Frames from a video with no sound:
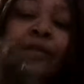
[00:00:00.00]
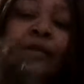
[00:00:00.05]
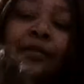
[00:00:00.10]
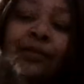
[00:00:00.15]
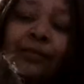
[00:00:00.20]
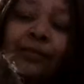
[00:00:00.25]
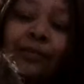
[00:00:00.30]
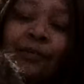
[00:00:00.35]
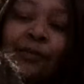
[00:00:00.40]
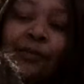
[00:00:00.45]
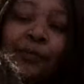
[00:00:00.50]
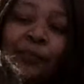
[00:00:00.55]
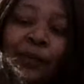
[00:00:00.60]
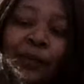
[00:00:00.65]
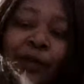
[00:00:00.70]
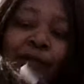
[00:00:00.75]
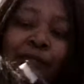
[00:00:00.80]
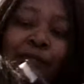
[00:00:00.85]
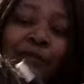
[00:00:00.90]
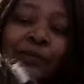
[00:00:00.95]
so
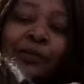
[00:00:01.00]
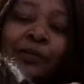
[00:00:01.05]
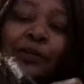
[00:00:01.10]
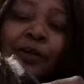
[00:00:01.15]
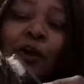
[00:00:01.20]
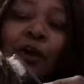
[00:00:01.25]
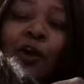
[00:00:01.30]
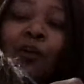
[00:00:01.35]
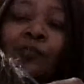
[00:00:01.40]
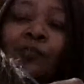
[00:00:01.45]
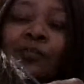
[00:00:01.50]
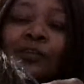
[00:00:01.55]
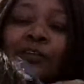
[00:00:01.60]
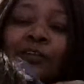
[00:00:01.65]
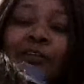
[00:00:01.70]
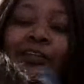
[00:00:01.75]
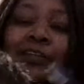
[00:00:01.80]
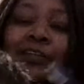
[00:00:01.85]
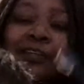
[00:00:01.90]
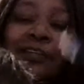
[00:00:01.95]
goodbye to her golf
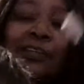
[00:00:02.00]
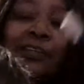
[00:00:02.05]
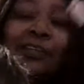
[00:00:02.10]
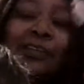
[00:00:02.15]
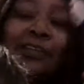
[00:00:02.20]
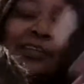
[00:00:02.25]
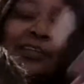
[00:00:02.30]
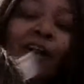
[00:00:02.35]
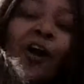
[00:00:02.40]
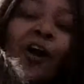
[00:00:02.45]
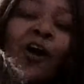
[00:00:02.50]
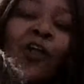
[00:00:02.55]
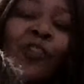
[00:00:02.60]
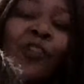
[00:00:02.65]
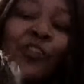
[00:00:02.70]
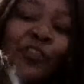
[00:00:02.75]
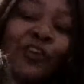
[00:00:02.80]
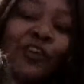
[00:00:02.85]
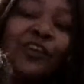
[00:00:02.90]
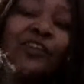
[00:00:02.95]
look.
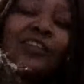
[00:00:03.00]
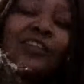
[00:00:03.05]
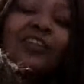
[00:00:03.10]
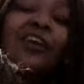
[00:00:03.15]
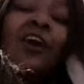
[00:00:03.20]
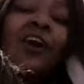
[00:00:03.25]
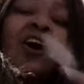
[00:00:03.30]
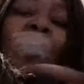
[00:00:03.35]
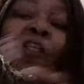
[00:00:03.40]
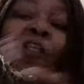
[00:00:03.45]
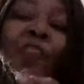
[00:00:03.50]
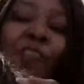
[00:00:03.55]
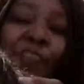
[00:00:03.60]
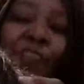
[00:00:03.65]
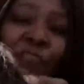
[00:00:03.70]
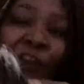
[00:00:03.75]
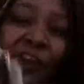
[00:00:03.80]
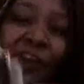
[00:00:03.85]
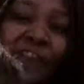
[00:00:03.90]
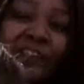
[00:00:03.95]
Golf.
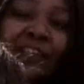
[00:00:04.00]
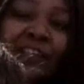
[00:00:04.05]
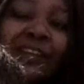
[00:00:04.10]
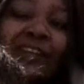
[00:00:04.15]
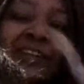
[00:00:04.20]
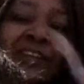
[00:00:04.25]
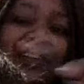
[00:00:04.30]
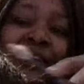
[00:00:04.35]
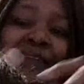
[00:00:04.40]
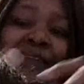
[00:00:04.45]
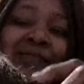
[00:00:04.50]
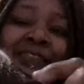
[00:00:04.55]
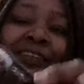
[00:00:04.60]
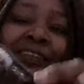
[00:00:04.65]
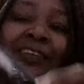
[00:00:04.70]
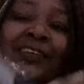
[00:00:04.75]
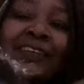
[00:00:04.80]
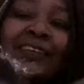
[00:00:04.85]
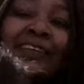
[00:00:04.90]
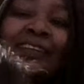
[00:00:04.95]
Golf look. I'm
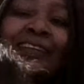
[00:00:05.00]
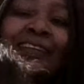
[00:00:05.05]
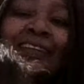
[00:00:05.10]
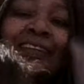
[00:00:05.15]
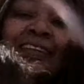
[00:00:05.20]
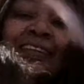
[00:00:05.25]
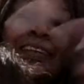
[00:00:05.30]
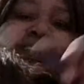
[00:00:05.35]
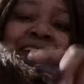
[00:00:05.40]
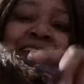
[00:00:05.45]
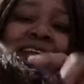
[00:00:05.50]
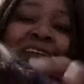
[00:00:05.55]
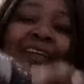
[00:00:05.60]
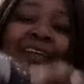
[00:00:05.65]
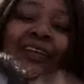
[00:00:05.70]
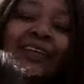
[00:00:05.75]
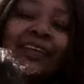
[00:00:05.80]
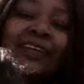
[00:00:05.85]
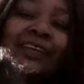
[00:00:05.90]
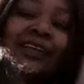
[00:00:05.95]
sorry.
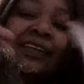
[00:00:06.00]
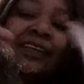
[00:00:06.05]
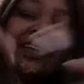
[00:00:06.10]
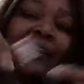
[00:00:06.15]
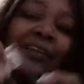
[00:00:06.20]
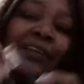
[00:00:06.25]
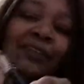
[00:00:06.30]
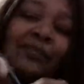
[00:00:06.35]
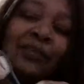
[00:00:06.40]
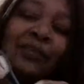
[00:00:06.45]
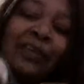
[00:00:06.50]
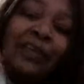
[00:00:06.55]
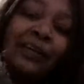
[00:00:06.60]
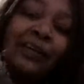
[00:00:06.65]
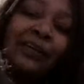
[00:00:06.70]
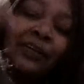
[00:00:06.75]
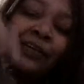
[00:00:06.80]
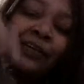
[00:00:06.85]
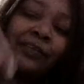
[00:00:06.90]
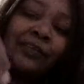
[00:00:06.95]
And we
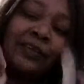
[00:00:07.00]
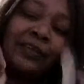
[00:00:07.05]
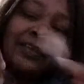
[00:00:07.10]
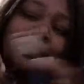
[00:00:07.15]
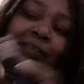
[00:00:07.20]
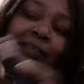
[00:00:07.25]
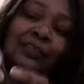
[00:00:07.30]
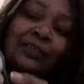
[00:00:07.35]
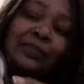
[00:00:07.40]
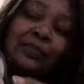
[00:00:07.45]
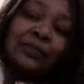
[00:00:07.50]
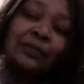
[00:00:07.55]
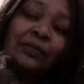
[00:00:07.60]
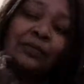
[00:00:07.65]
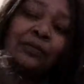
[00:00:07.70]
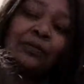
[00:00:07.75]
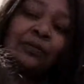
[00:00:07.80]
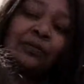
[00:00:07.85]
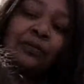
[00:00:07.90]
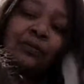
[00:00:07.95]
are going
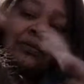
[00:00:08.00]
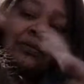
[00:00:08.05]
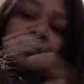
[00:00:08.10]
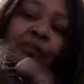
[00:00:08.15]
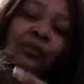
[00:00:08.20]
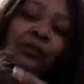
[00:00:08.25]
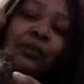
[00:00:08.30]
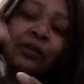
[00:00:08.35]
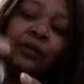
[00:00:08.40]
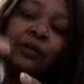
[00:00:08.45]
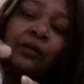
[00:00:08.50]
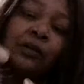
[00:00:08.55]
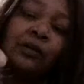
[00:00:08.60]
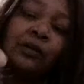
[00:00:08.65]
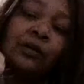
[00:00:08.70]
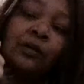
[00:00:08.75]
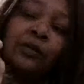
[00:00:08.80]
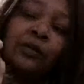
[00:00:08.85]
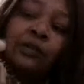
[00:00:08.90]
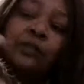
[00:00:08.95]
to
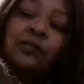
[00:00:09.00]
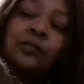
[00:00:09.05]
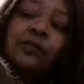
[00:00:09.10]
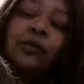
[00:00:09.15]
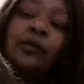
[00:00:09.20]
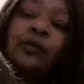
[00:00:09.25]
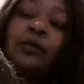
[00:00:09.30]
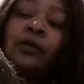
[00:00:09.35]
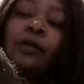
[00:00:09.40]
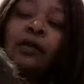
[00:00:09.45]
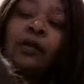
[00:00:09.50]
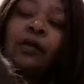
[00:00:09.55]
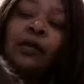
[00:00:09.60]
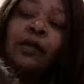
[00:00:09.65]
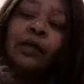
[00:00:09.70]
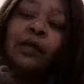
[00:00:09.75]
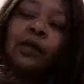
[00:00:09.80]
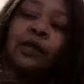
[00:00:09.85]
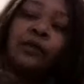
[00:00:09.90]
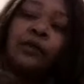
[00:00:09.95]
start
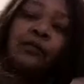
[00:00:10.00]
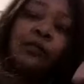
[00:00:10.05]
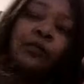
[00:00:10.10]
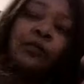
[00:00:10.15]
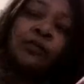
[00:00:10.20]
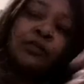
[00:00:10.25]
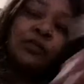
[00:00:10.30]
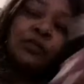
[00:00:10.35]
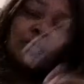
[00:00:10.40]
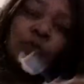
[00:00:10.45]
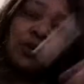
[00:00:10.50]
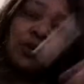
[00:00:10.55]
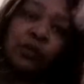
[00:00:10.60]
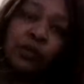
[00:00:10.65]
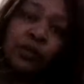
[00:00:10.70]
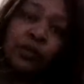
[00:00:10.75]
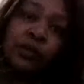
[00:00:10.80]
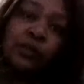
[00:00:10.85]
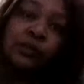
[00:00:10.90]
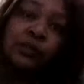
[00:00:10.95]
kind of where her
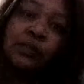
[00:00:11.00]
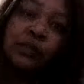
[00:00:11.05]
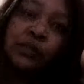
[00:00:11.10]
swirl is.